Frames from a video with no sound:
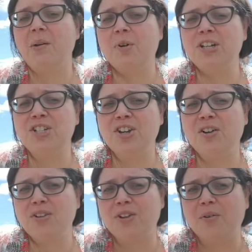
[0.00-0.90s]
I want to show
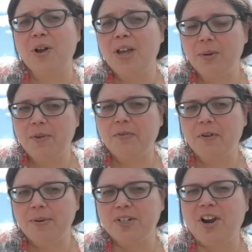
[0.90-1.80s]
you before
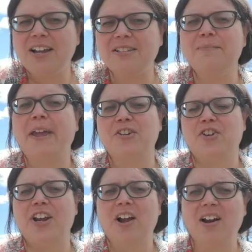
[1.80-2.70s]
we try some
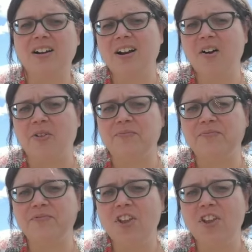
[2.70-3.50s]
measuring on our own.